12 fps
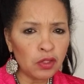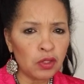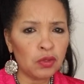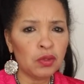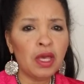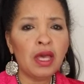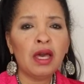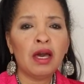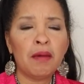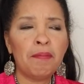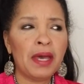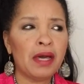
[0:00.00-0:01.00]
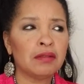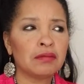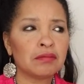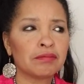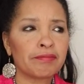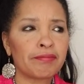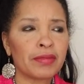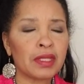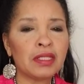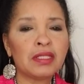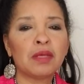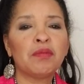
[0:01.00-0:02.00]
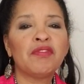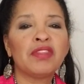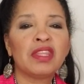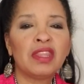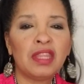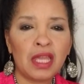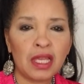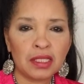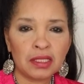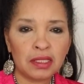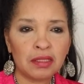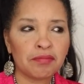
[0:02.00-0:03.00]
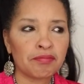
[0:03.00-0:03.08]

you about some of the things